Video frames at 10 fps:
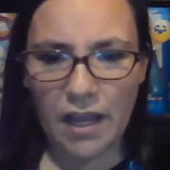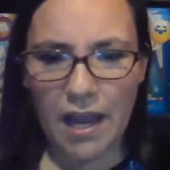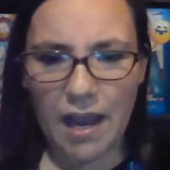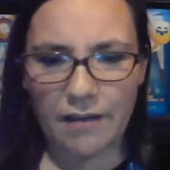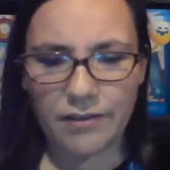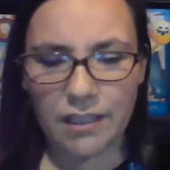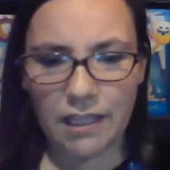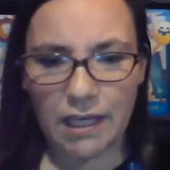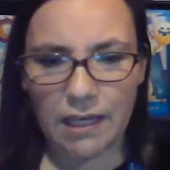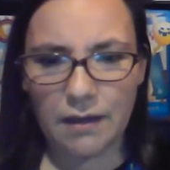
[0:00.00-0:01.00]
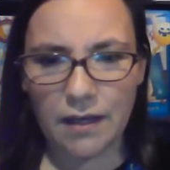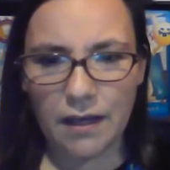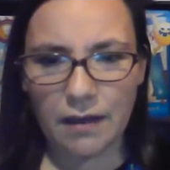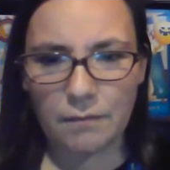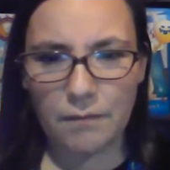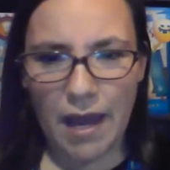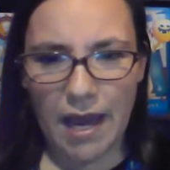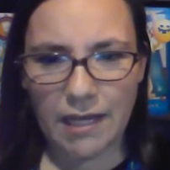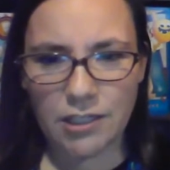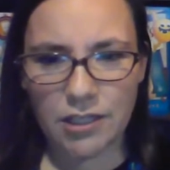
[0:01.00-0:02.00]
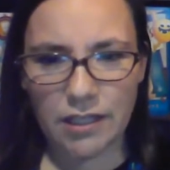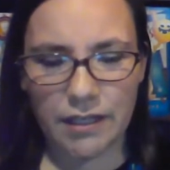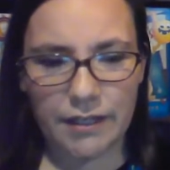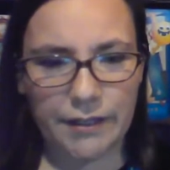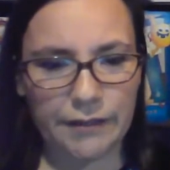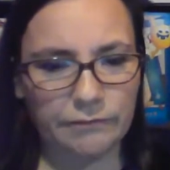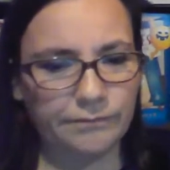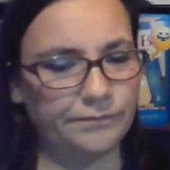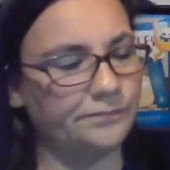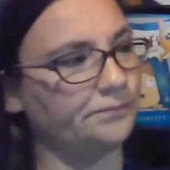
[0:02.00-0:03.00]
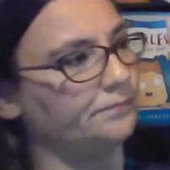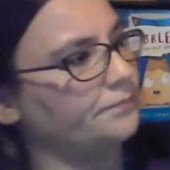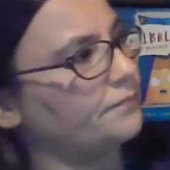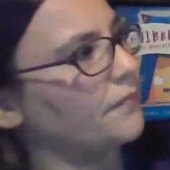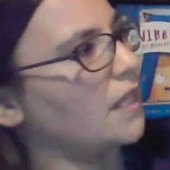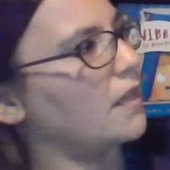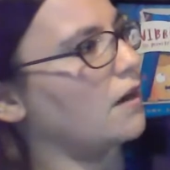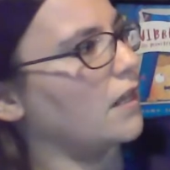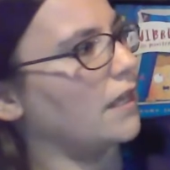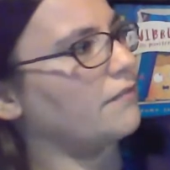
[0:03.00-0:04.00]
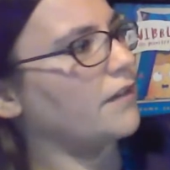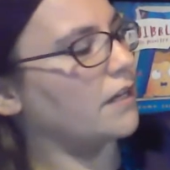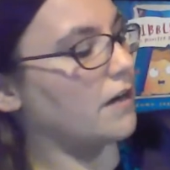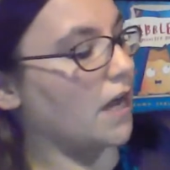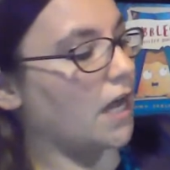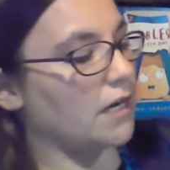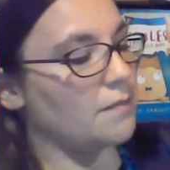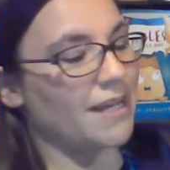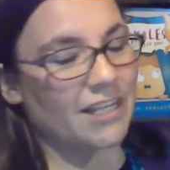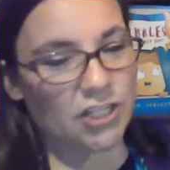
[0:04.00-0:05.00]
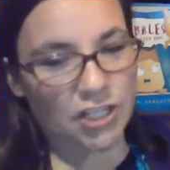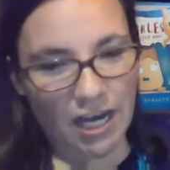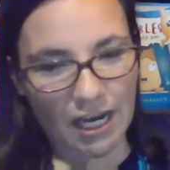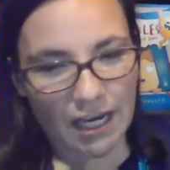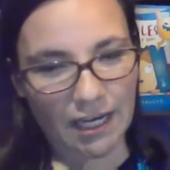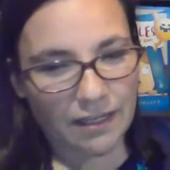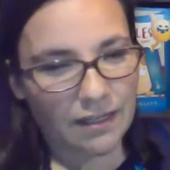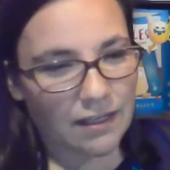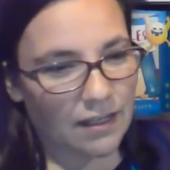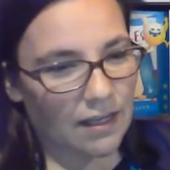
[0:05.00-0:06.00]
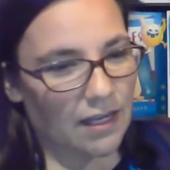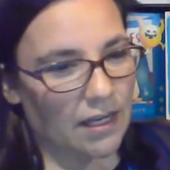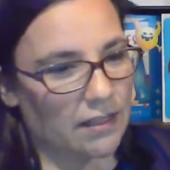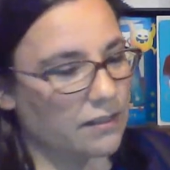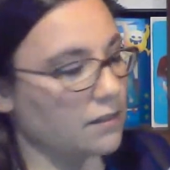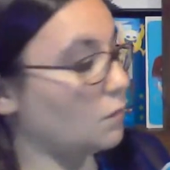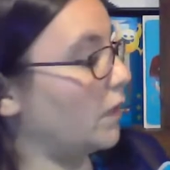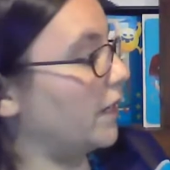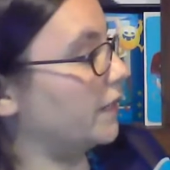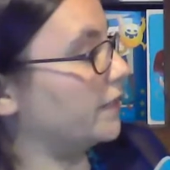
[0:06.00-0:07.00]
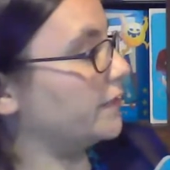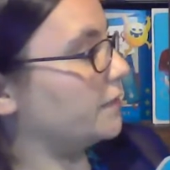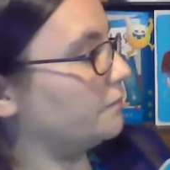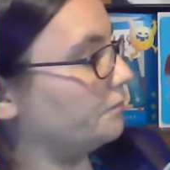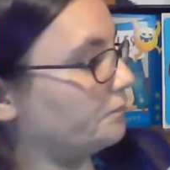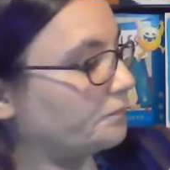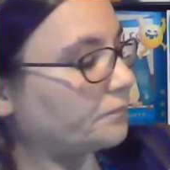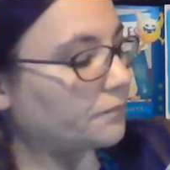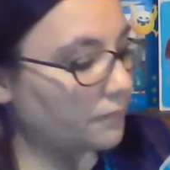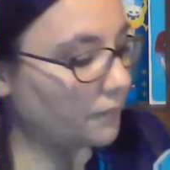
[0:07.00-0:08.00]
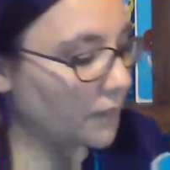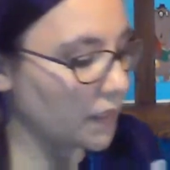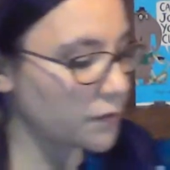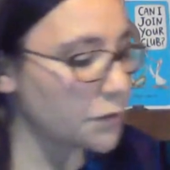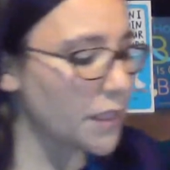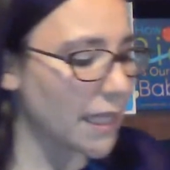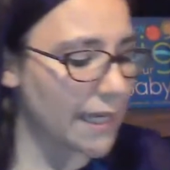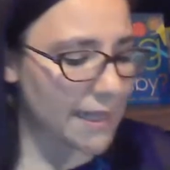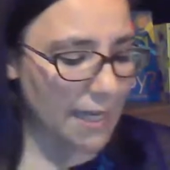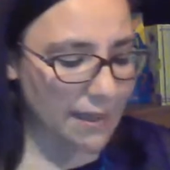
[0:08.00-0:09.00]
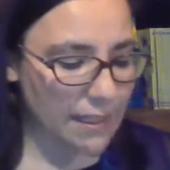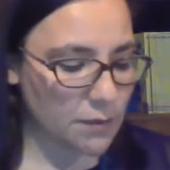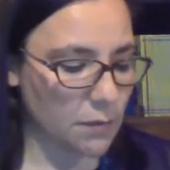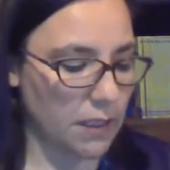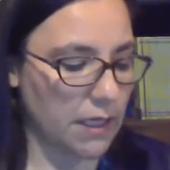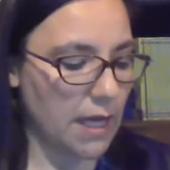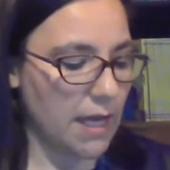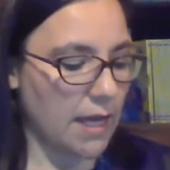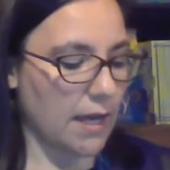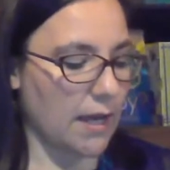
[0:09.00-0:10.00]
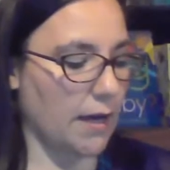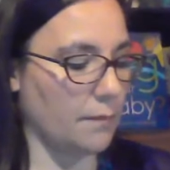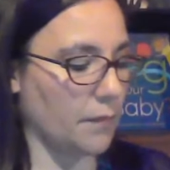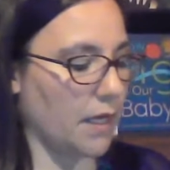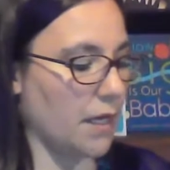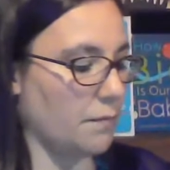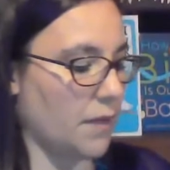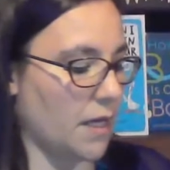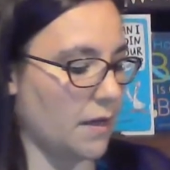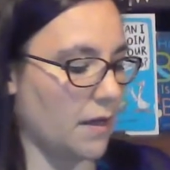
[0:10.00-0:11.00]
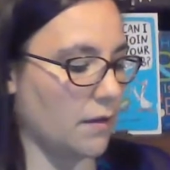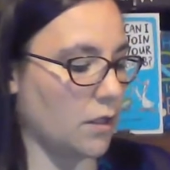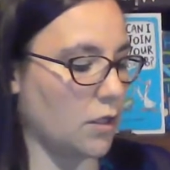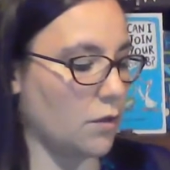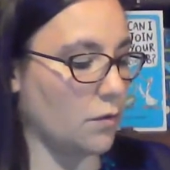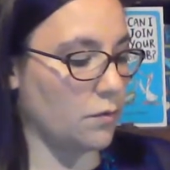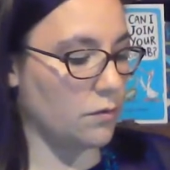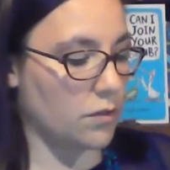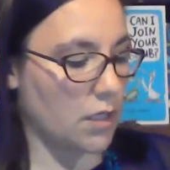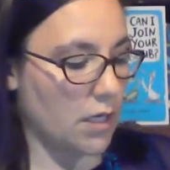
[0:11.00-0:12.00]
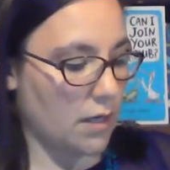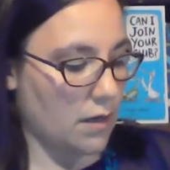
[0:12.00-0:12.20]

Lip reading: have to like match the or like figure out how to make a chain in the squares. So I like that this one can be used